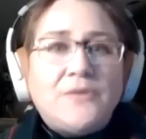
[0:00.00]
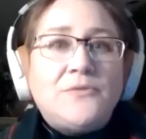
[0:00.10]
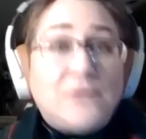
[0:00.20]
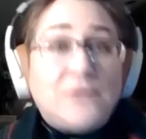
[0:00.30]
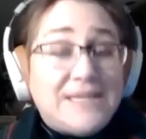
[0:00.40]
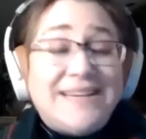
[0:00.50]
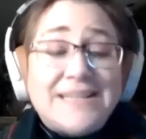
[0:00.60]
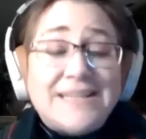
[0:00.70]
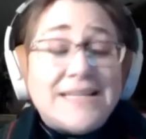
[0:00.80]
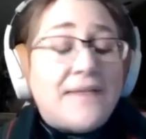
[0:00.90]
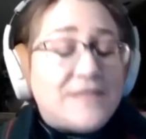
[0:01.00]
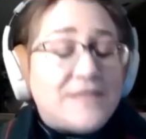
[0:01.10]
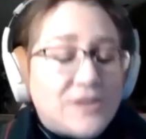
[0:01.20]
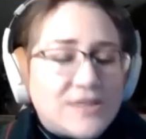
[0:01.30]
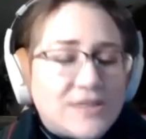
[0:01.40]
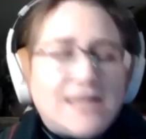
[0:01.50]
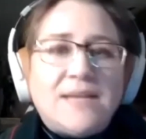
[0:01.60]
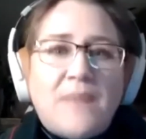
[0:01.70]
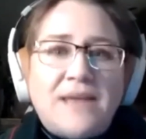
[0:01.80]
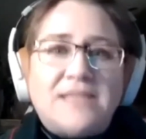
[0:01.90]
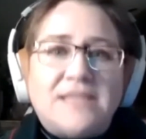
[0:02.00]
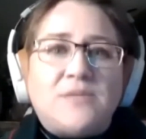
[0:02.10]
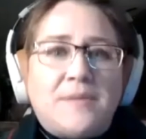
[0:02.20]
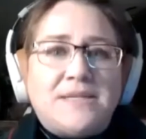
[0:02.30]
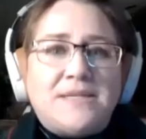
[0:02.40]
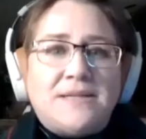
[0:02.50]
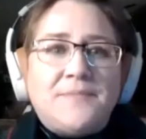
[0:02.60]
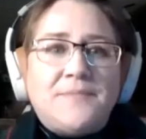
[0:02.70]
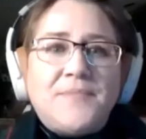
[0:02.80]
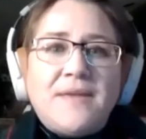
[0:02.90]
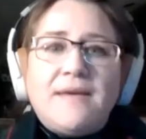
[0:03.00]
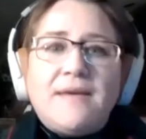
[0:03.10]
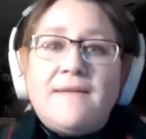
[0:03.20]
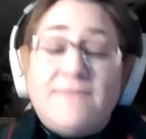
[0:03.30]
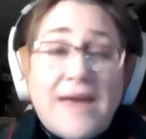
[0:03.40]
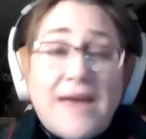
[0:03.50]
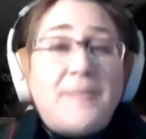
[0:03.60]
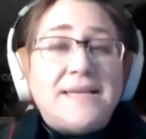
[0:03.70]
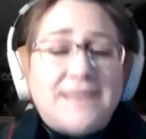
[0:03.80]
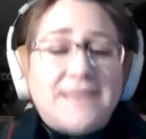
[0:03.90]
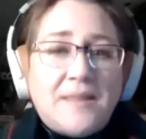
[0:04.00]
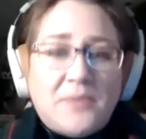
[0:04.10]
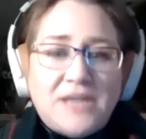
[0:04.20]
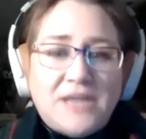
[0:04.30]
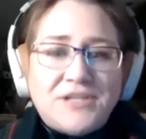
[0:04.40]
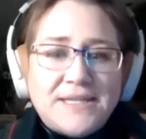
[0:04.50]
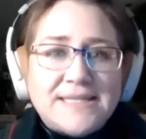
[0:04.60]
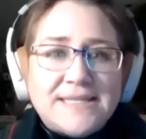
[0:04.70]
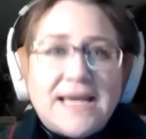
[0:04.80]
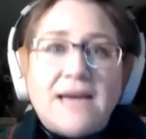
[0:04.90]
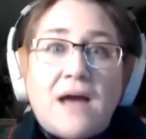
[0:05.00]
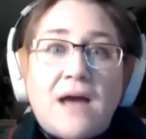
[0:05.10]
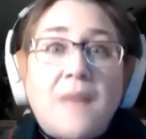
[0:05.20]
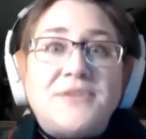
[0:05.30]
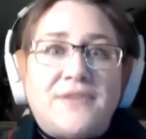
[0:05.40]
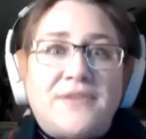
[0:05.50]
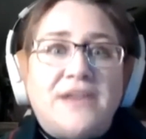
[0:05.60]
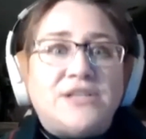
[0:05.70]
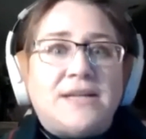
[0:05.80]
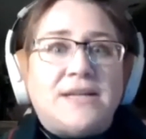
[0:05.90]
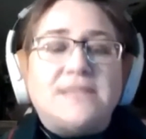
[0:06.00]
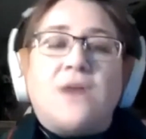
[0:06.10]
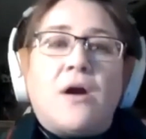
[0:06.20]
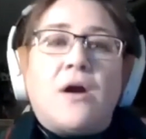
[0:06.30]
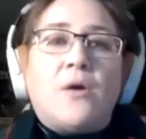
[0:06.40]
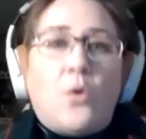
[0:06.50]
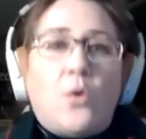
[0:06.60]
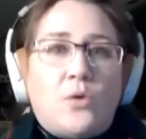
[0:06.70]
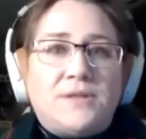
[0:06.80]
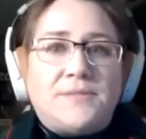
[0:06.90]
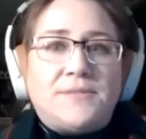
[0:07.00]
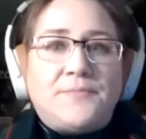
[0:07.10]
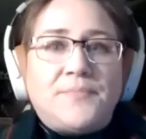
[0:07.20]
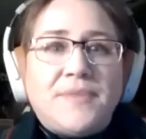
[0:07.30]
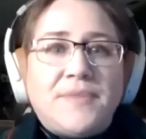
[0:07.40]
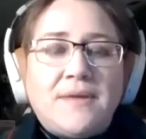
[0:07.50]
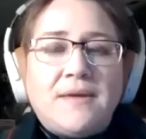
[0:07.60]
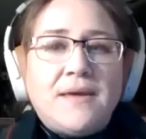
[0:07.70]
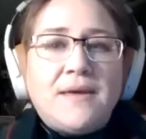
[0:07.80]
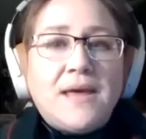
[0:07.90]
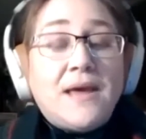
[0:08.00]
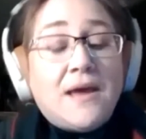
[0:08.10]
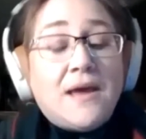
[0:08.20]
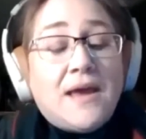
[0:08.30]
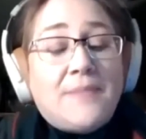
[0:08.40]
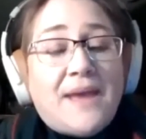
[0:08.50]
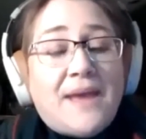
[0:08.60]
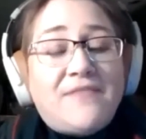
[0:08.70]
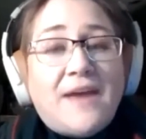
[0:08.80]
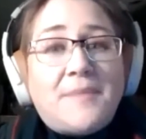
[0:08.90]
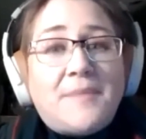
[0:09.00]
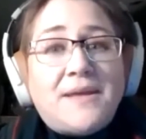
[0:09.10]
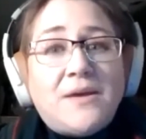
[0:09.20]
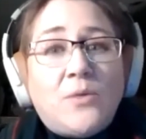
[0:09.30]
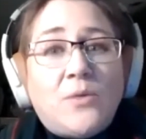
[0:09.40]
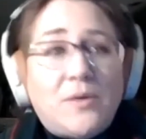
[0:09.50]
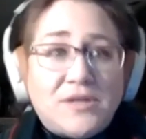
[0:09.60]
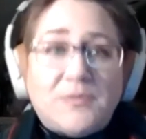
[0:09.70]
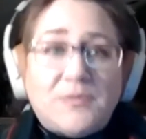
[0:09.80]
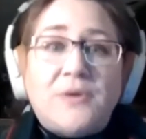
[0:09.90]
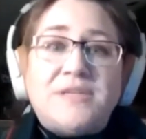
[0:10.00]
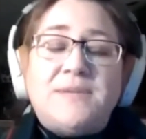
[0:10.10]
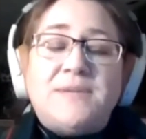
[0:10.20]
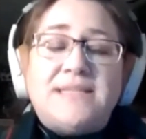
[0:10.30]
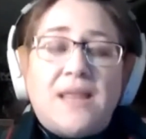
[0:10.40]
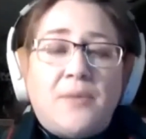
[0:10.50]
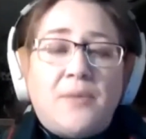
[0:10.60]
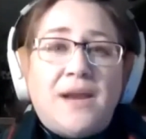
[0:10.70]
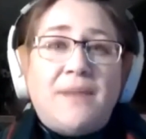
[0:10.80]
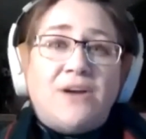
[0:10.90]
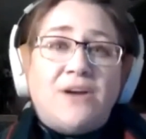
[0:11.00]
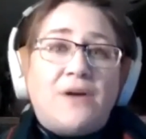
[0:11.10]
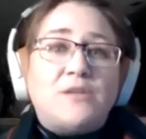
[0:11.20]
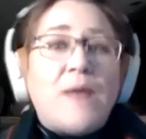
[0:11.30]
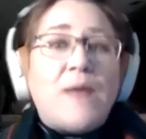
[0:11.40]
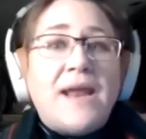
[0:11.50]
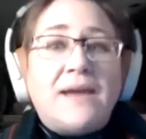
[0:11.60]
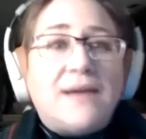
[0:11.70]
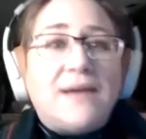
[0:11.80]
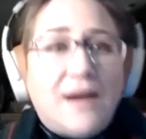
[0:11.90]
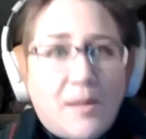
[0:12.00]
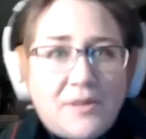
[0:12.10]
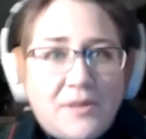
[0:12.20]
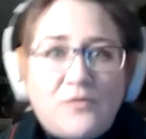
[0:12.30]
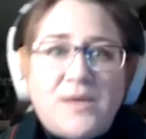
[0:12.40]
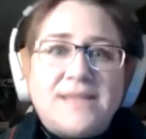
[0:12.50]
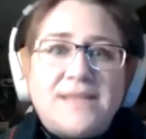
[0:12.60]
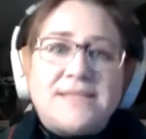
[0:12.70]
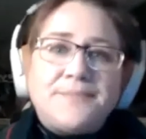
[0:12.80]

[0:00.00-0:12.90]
Routines have certainly been disrupted. Family celebrations and observations are on hold. In my family, we were supposed to be celebrating my daughter's wedding in a couple of weeks.